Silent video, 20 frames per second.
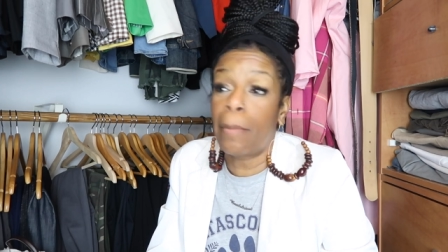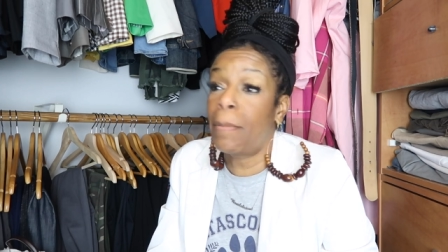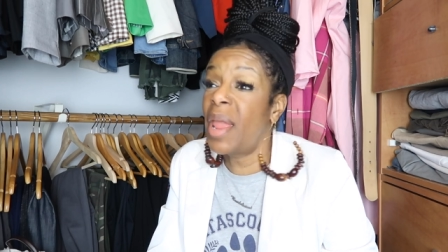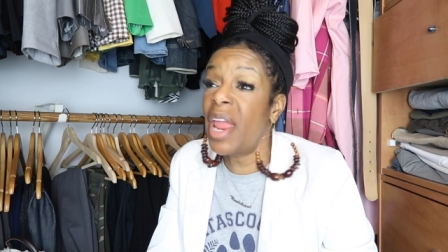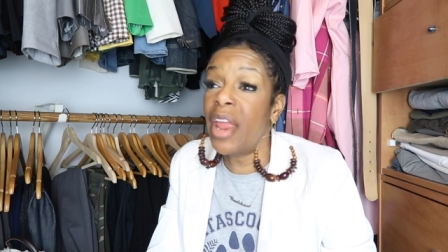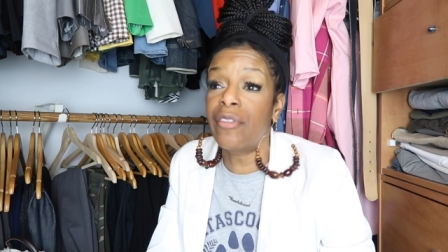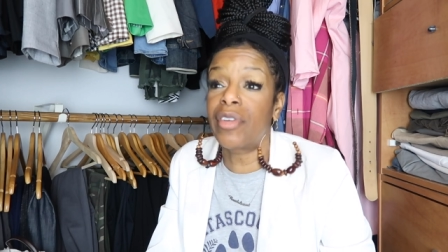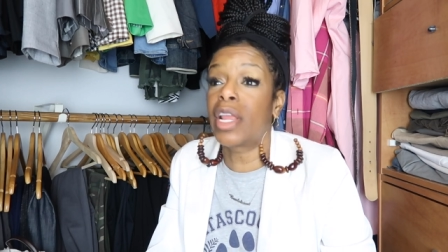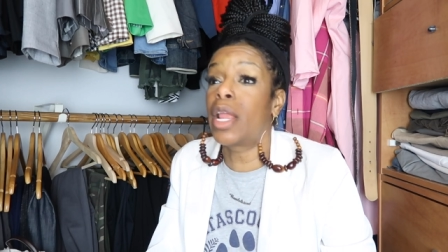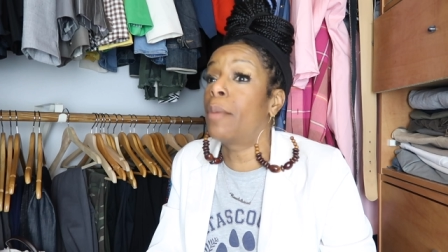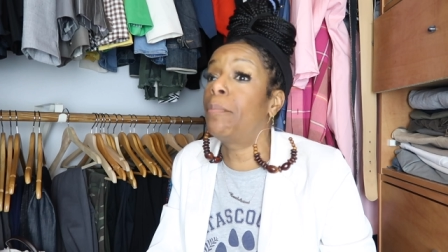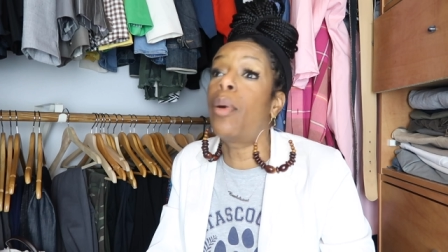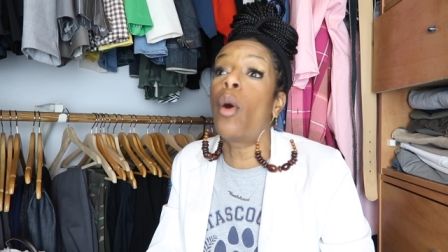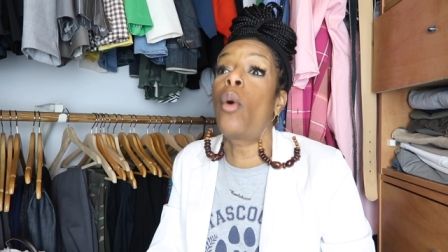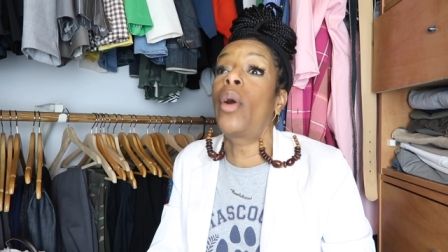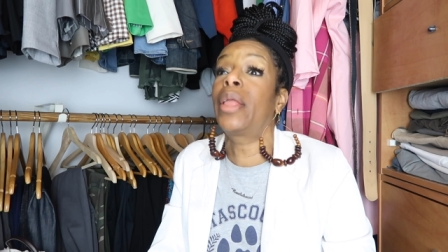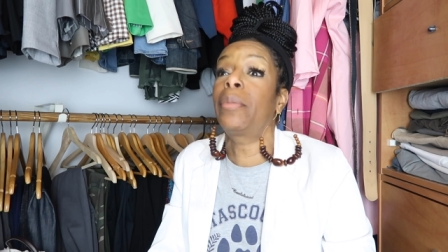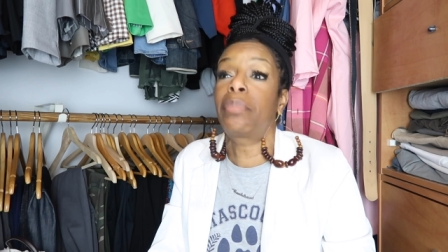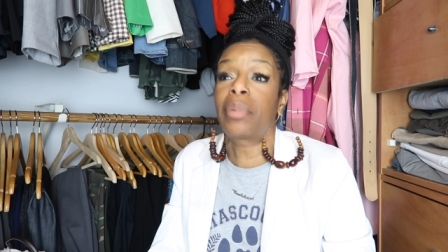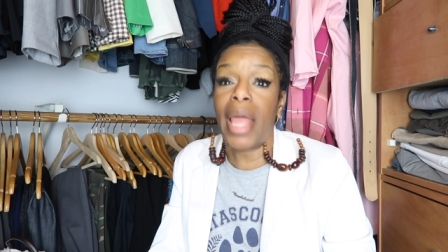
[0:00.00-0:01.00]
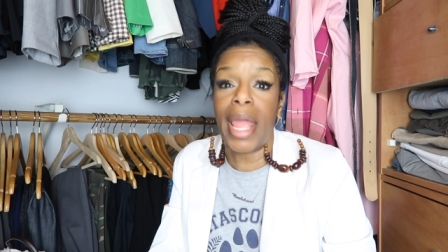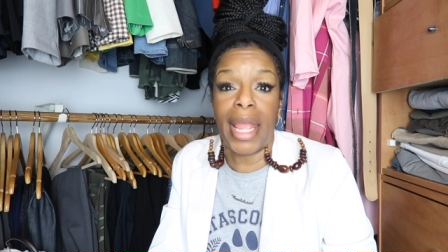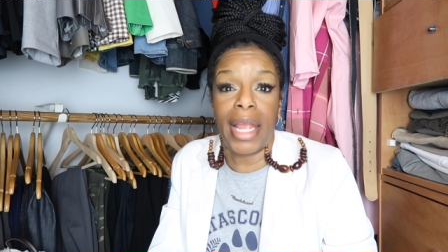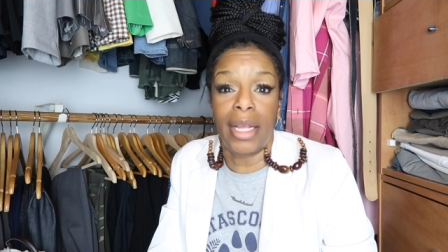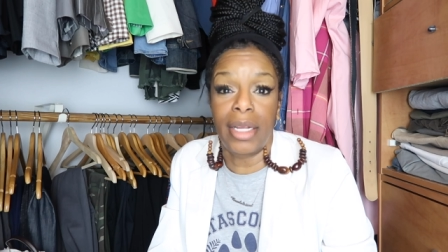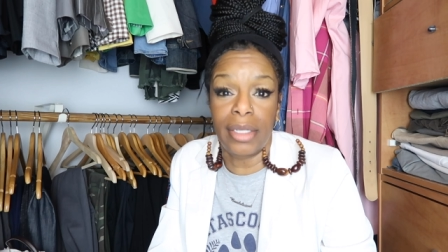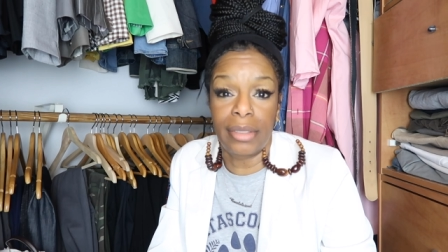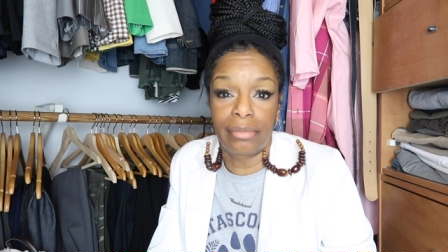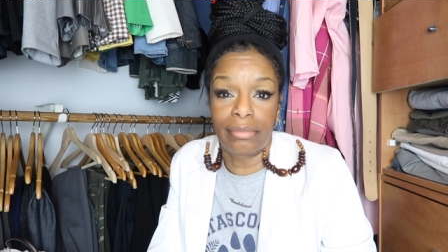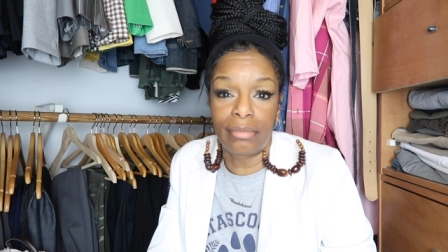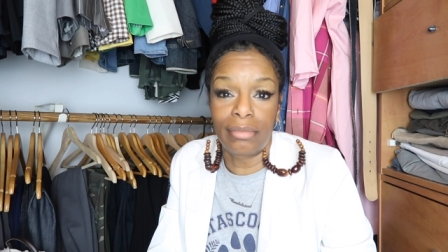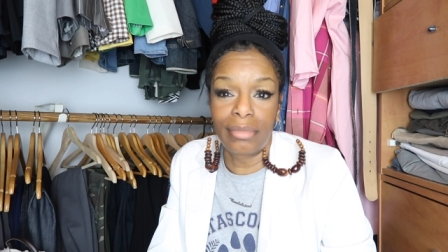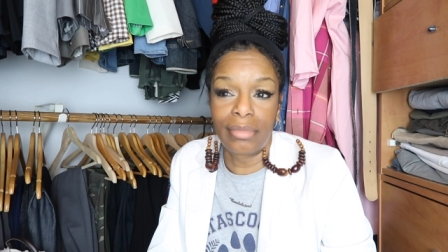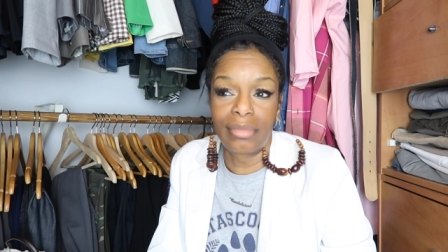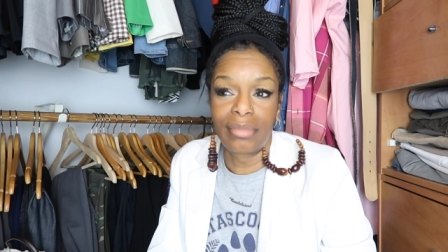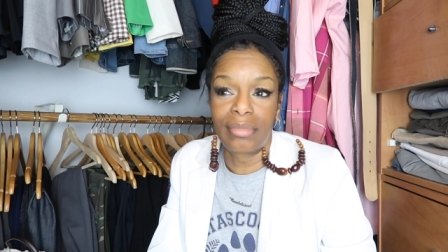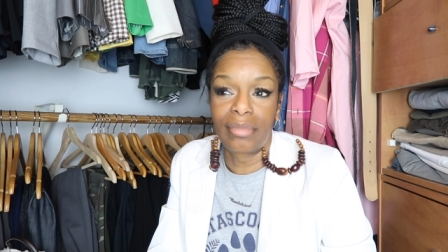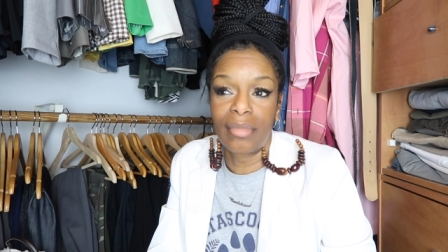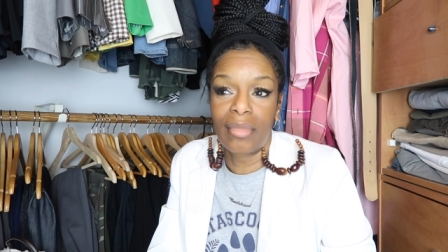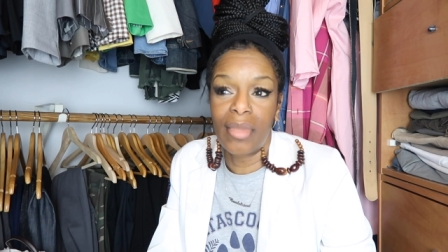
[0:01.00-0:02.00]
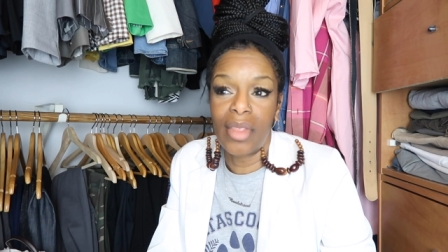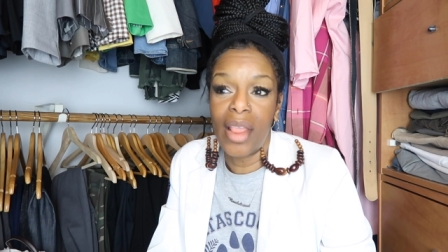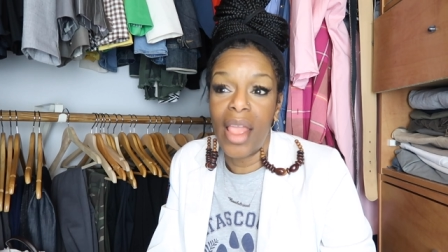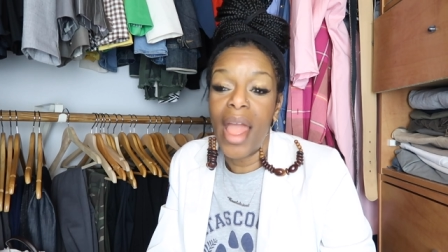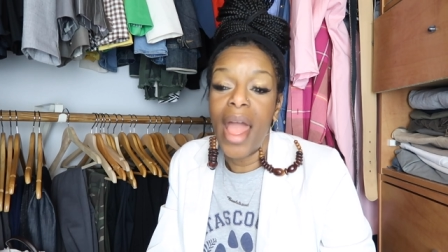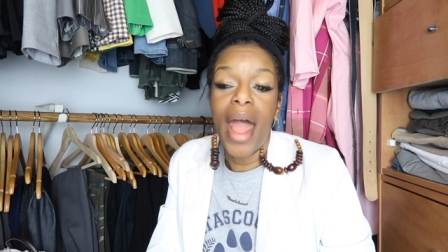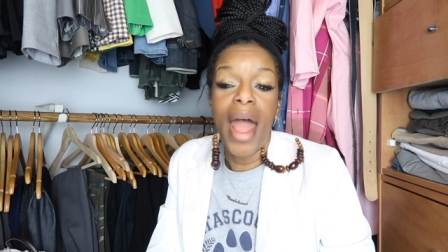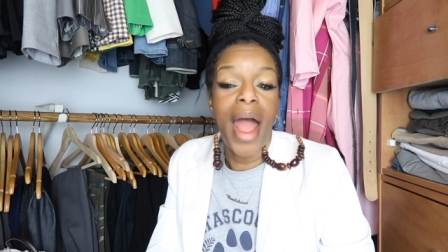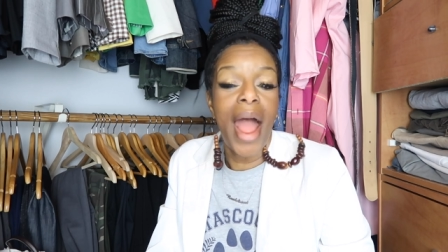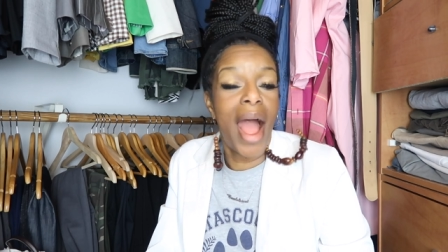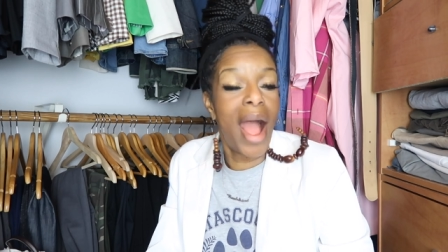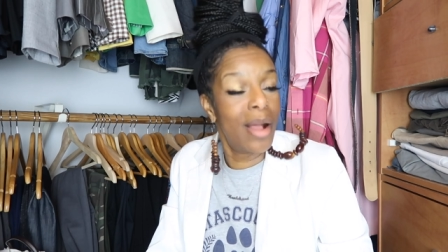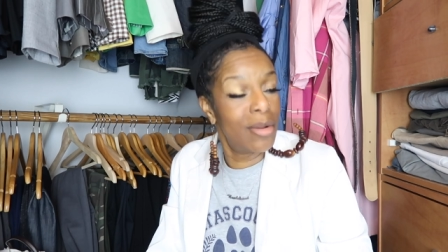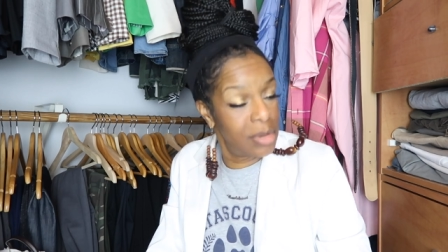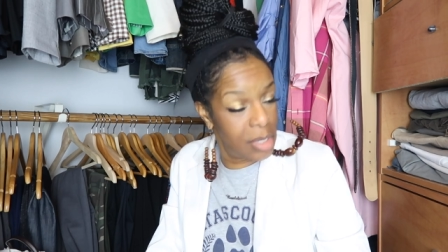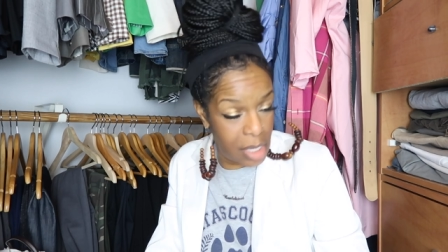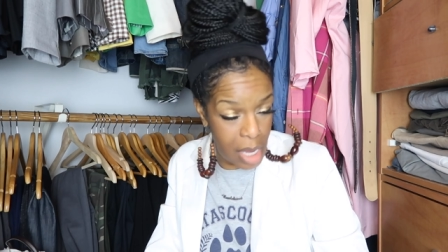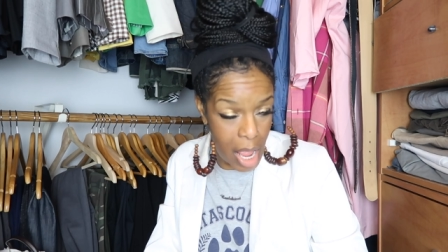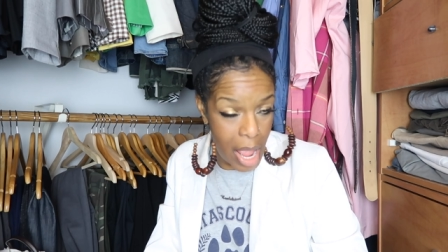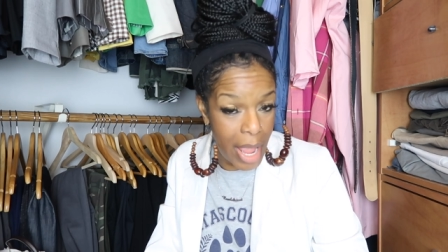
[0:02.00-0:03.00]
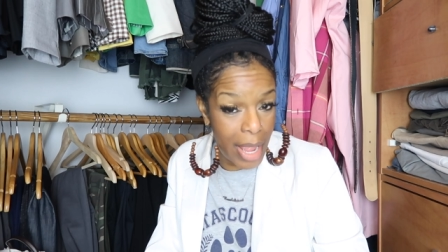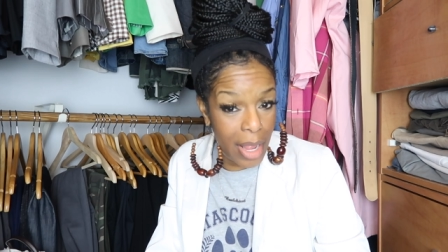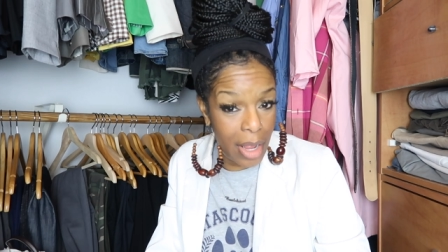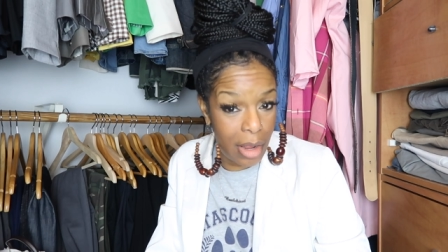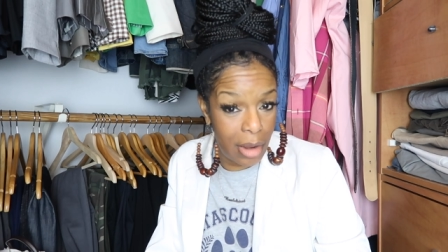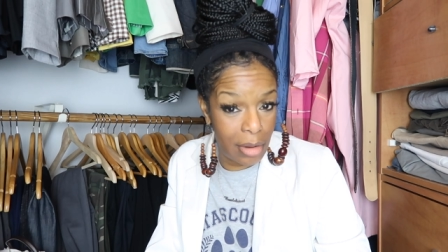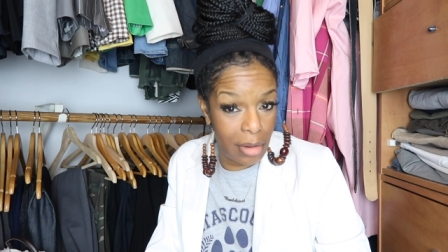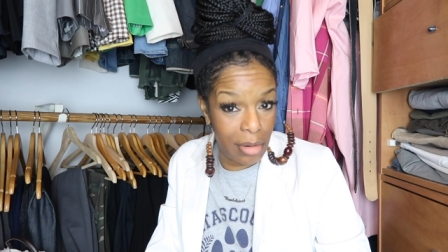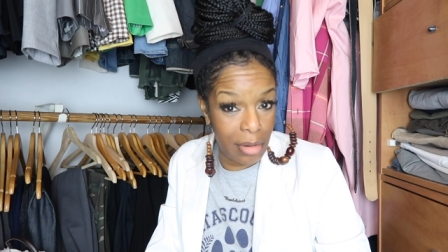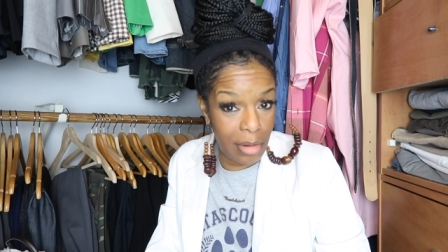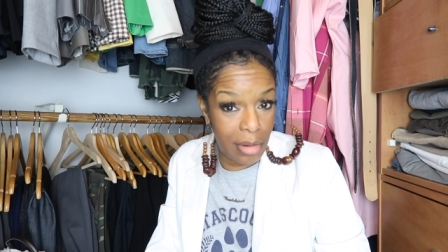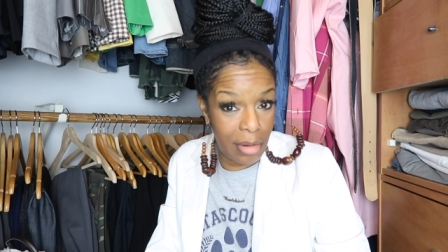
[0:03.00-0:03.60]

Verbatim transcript: Period. Point blank. I was like,